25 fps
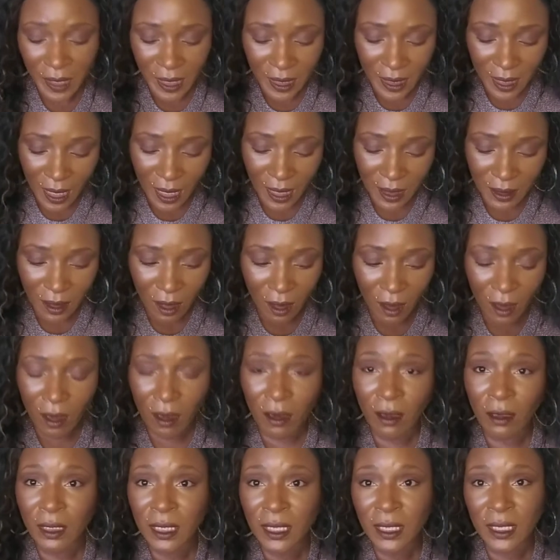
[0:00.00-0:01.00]
And yes,
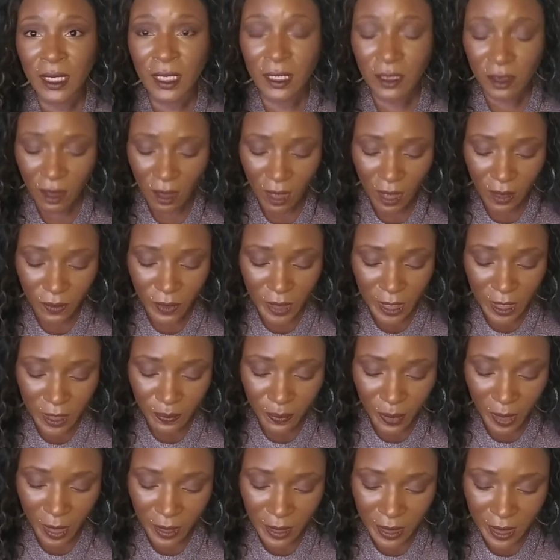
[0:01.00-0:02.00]
all of these are
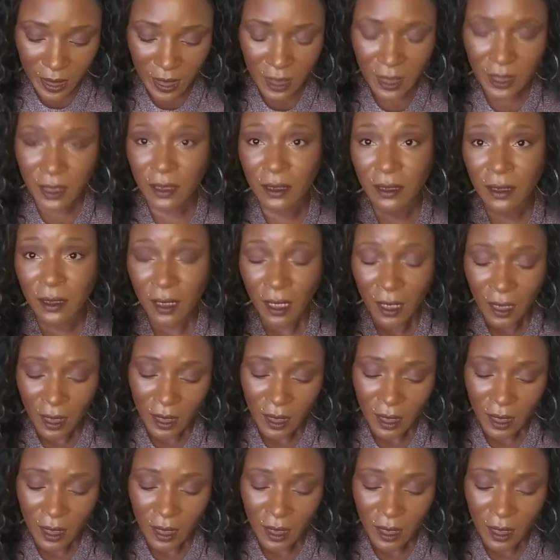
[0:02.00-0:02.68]
repurchased.